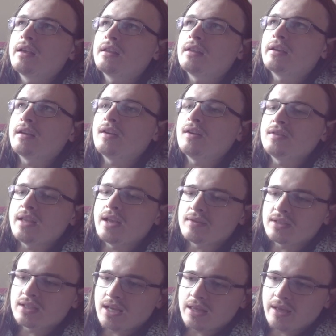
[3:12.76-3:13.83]
Go, oh, now
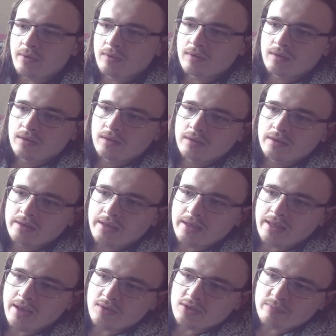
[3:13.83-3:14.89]
it's yellow.
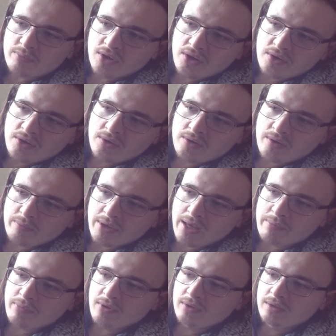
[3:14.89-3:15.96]
Now it's blue,
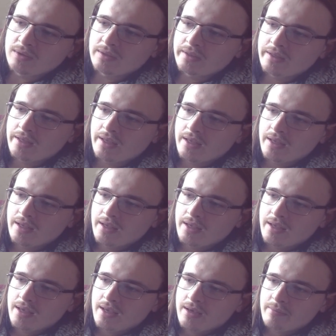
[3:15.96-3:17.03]
purple,
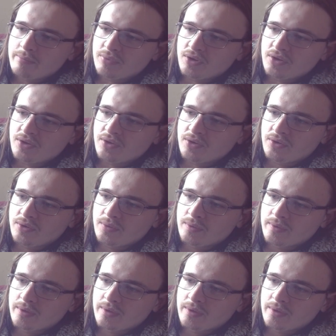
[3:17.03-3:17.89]
blue,